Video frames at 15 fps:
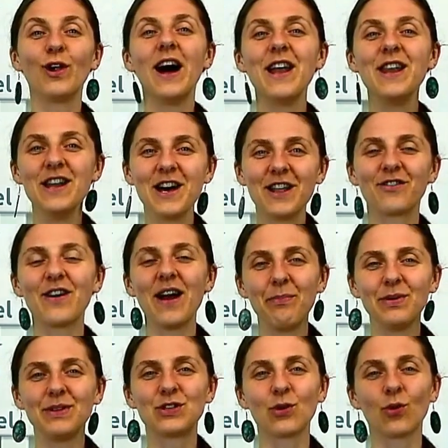another
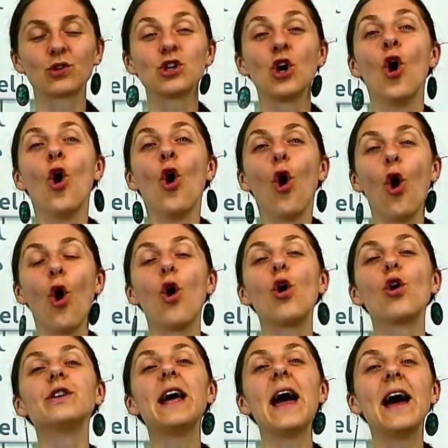episode
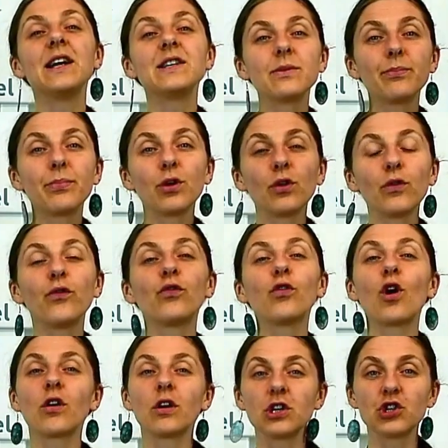on edible
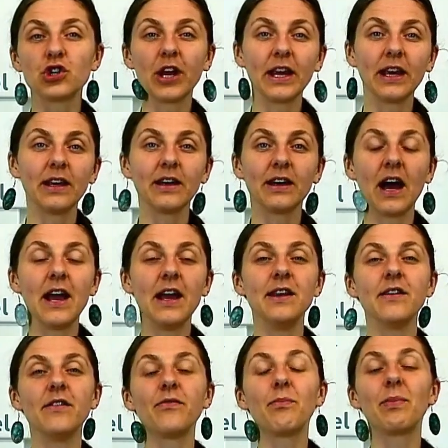foraging kind
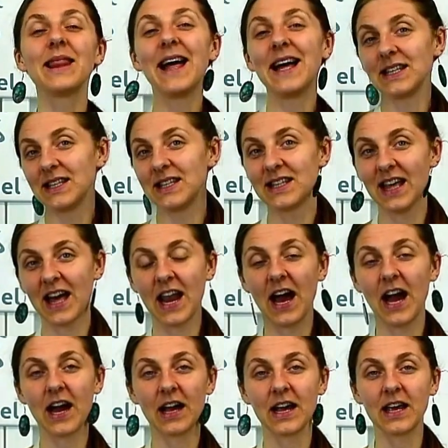of plants that
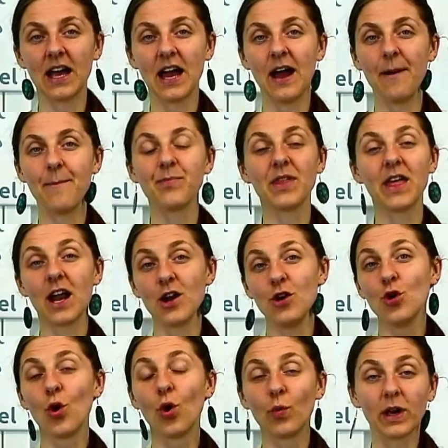I
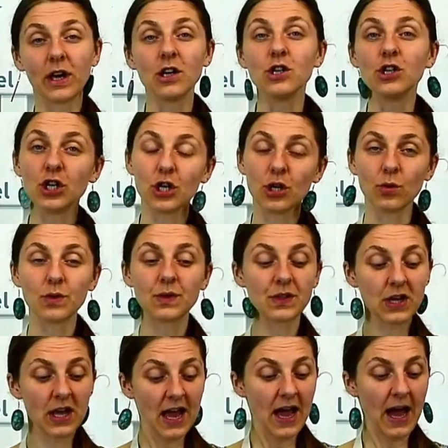know we could
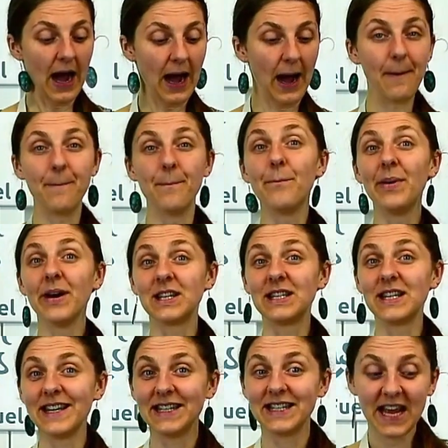use. But
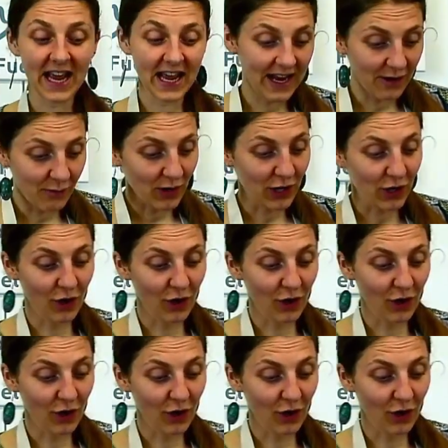today we